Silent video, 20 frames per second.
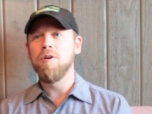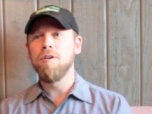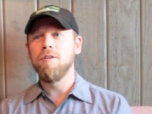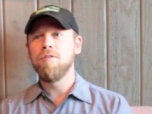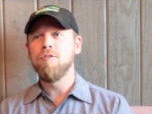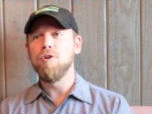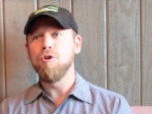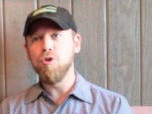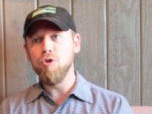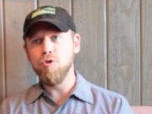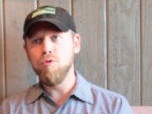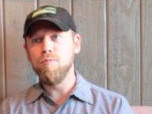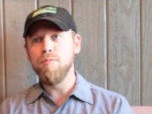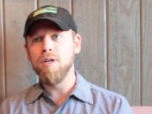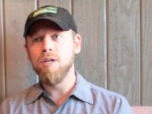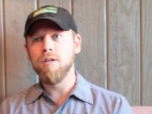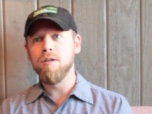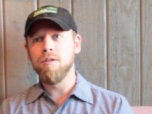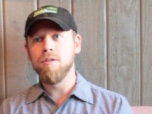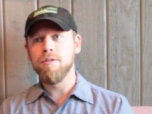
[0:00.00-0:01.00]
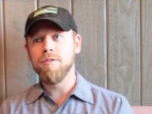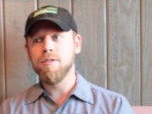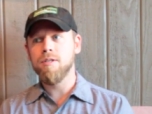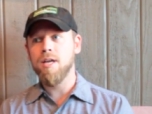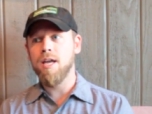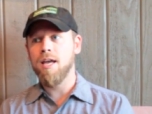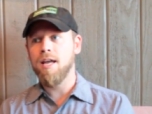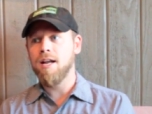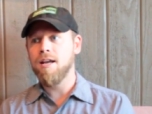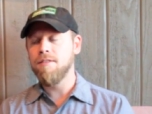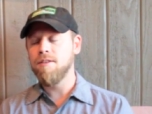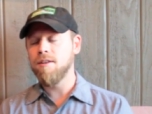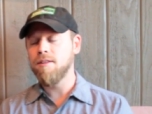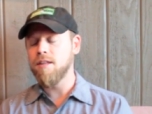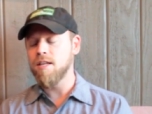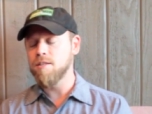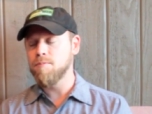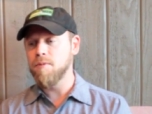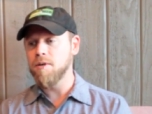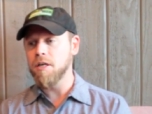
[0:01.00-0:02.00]
with new beers and I
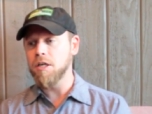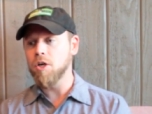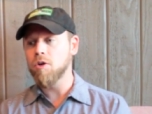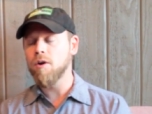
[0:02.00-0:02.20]
think that's been